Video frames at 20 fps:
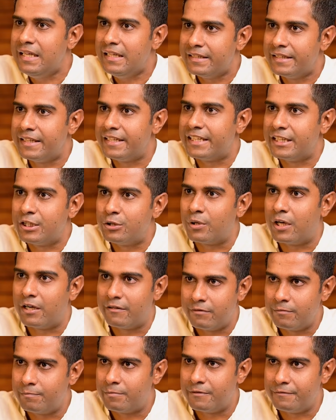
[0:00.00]
they tend to
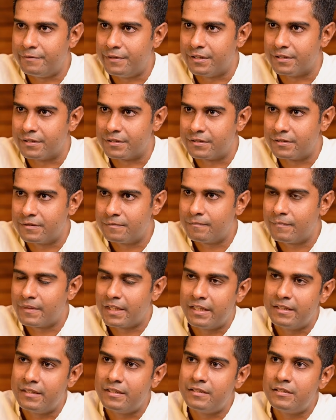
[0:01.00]
have a puffiness.
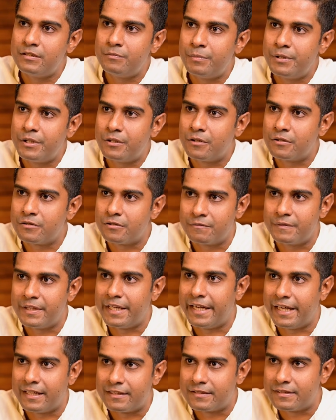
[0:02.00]
And this is because of
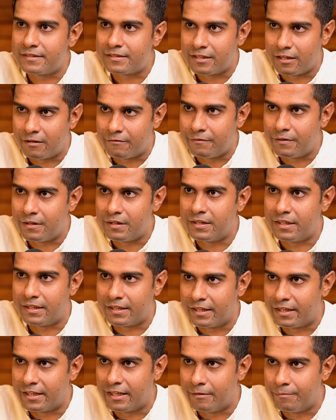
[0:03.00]
the excess kapha that
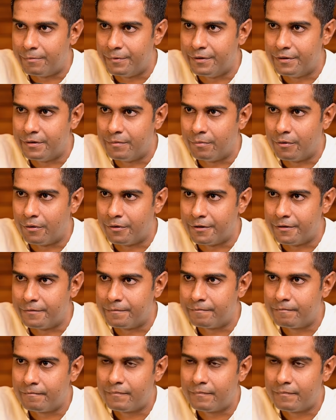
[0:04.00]
can happen in the body.